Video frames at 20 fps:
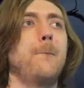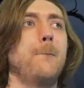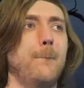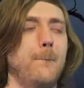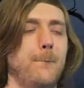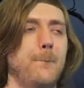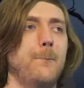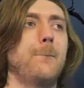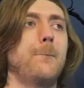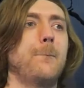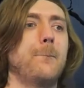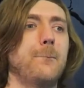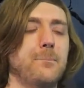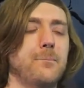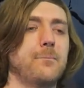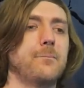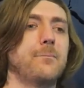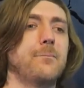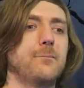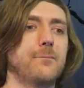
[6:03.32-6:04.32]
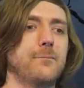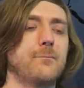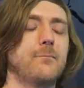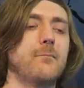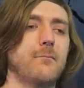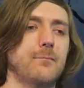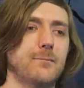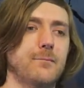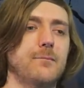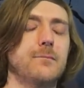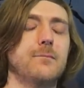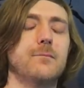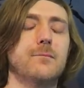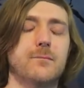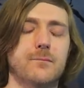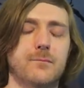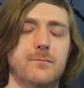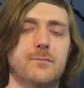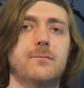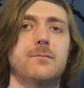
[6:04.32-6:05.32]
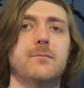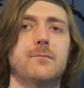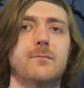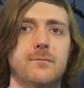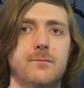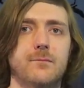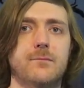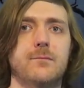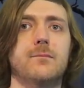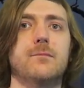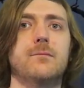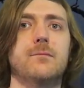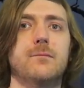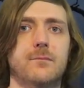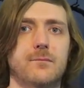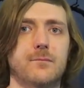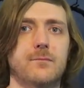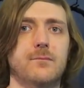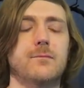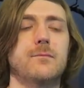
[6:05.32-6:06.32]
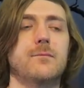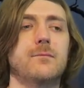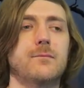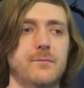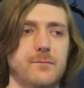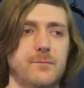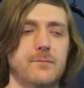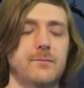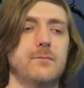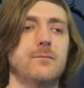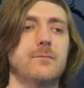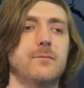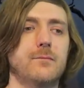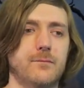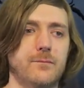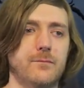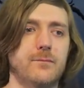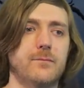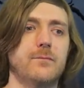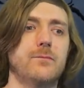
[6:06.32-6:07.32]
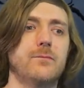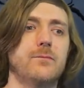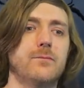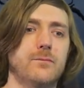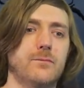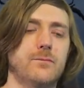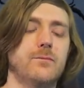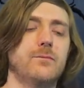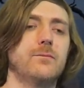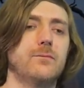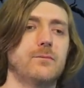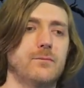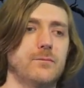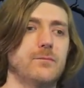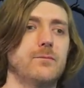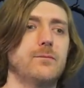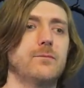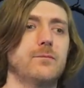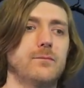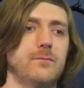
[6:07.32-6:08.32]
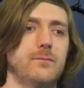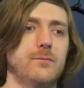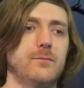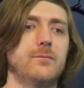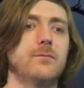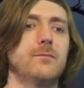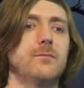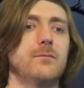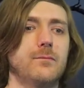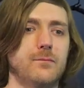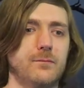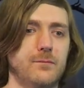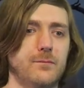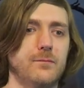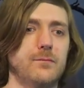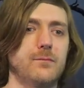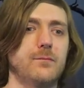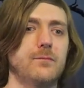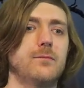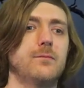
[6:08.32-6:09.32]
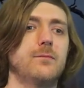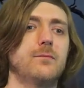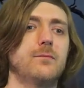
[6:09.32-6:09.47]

(not speaking)